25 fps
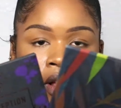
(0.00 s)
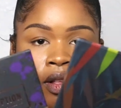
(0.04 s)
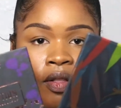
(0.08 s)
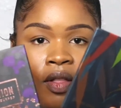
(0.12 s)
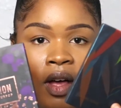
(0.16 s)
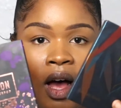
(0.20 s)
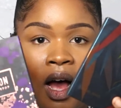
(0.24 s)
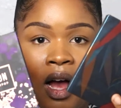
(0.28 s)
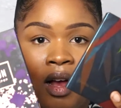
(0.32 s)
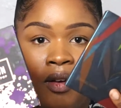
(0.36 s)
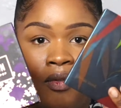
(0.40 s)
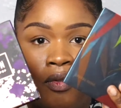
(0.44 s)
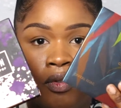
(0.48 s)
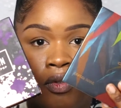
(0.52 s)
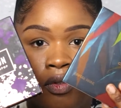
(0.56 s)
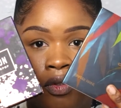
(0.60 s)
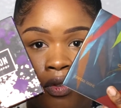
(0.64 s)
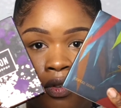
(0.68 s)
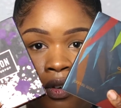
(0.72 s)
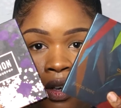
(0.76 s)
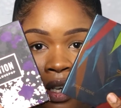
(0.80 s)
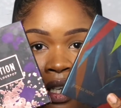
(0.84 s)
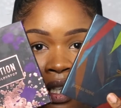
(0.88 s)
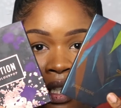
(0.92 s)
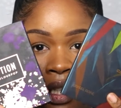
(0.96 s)
that I've
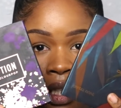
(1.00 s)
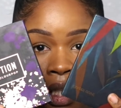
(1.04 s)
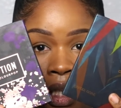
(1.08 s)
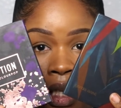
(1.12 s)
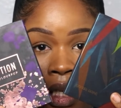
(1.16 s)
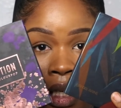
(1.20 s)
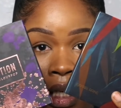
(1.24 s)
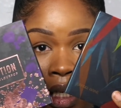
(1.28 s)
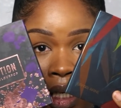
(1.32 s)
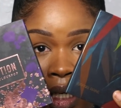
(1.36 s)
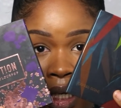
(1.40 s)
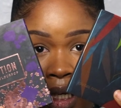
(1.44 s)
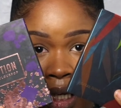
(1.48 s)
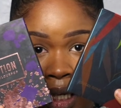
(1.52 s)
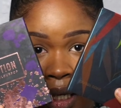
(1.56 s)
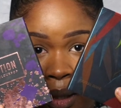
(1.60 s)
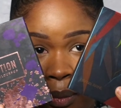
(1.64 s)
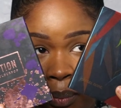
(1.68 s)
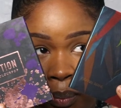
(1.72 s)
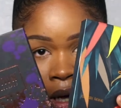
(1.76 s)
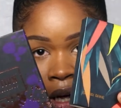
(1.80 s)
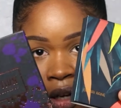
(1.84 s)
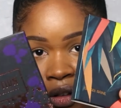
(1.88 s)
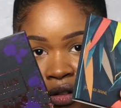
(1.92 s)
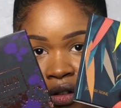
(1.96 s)
recently
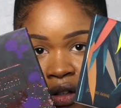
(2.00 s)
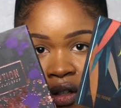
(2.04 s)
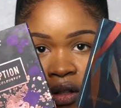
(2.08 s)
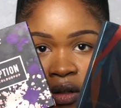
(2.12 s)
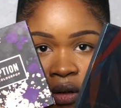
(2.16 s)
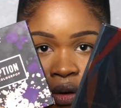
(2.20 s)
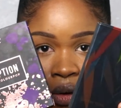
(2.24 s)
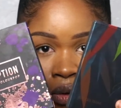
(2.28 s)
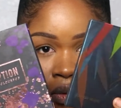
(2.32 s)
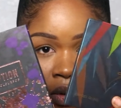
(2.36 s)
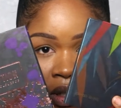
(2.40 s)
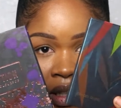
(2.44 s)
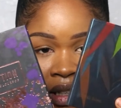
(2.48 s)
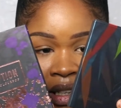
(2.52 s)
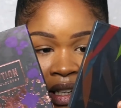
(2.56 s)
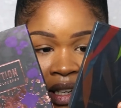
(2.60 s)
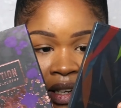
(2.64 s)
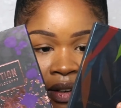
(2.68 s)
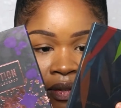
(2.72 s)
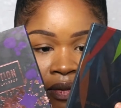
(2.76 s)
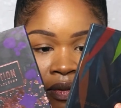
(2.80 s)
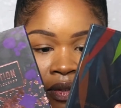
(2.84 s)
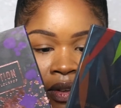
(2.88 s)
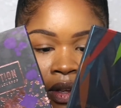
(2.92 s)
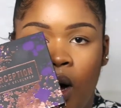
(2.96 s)
purchased or
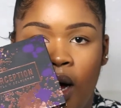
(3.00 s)
received.